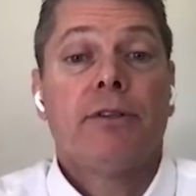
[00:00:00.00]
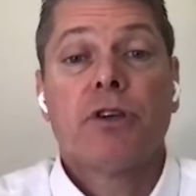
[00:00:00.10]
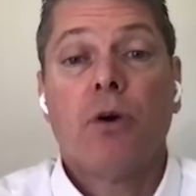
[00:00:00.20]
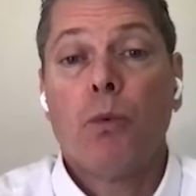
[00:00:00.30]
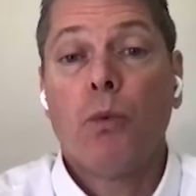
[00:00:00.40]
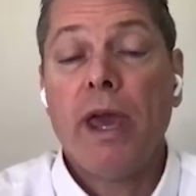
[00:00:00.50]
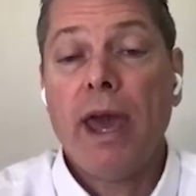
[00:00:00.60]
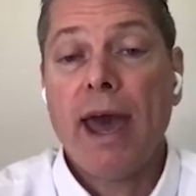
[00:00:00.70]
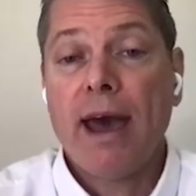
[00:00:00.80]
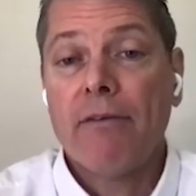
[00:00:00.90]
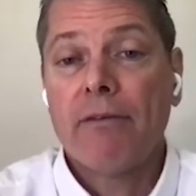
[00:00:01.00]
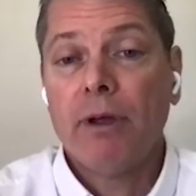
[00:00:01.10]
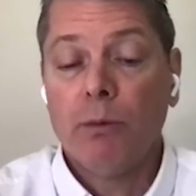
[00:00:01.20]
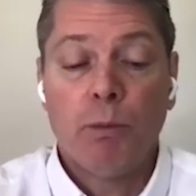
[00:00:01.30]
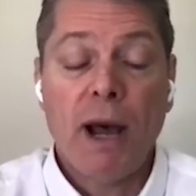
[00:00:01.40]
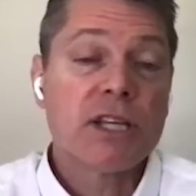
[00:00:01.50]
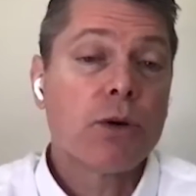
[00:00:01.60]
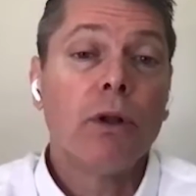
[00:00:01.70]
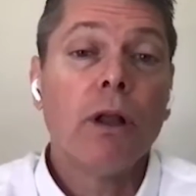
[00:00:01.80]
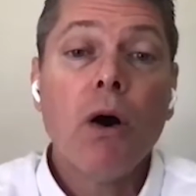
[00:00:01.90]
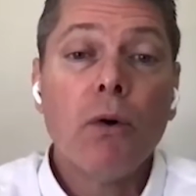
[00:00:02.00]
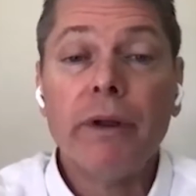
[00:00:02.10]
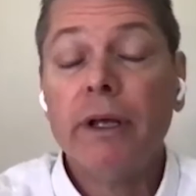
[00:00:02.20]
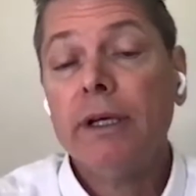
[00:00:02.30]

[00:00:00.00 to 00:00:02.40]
So we have, POSCO alone